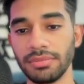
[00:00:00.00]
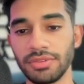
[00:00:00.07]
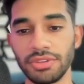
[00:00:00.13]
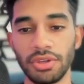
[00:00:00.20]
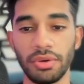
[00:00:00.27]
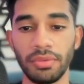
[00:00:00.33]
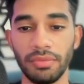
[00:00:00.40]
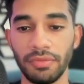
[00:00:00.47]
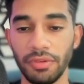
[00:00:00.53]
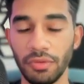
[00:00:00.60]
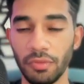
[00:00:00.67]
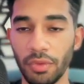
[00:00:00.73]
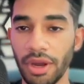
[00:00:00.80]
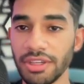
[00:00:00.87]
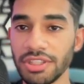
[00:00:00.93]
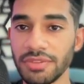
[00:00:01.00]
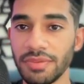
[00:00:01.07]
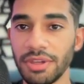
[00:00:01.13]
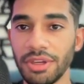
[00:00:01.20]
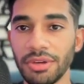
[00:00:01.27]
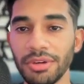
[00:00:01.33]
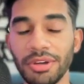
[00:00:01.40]
So if you've watched this
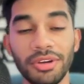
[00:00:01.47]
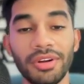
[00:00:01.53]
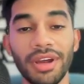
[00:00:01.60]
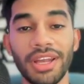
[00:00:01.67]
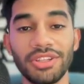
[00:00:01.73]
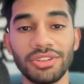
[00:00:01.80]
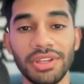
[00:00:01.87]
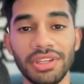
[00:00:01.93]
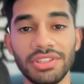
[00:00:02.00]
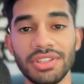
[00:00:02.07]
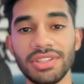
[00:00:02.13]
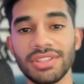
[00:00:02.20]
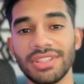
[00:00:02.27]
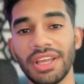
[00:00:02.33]
video, congratulations.